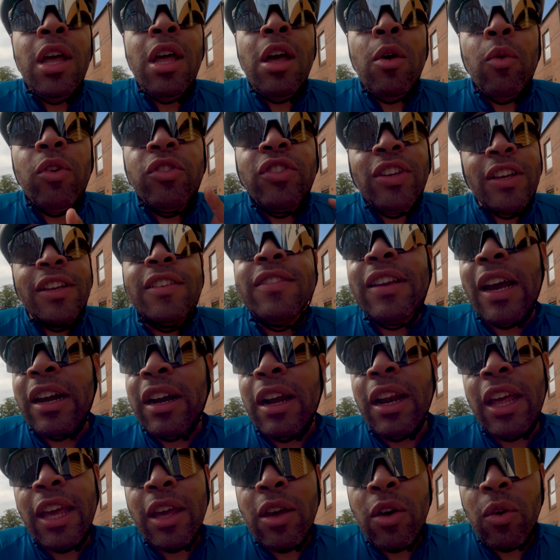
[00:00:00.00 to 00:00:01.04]
which is
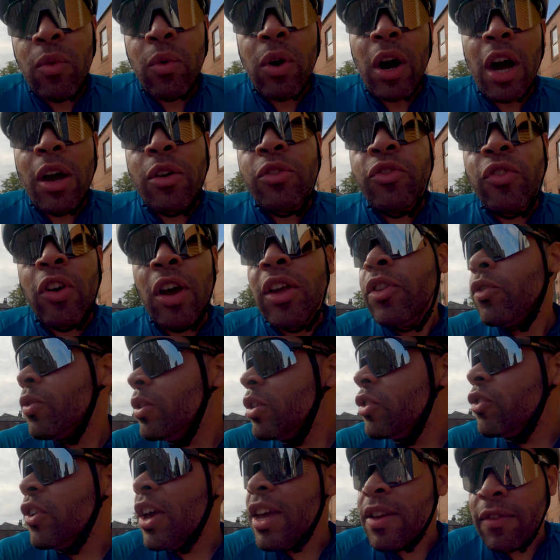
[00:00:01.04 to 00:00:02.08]
exactly what I was trying to
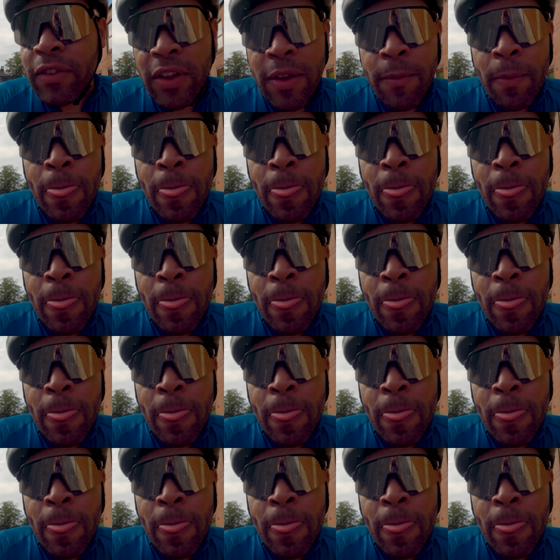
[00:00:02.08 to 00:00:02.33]
achieve.